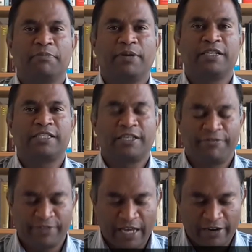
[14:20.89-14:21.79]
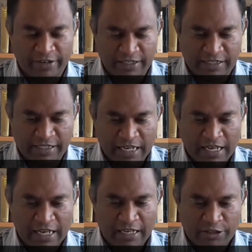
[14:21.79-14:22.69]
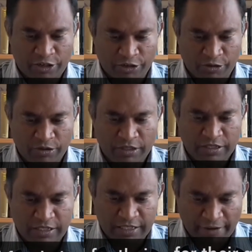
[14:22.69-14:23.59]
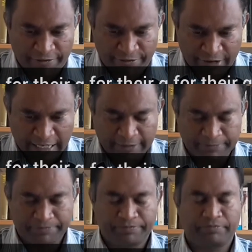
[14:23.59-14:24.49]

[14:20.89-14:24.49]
perseverance through suffering.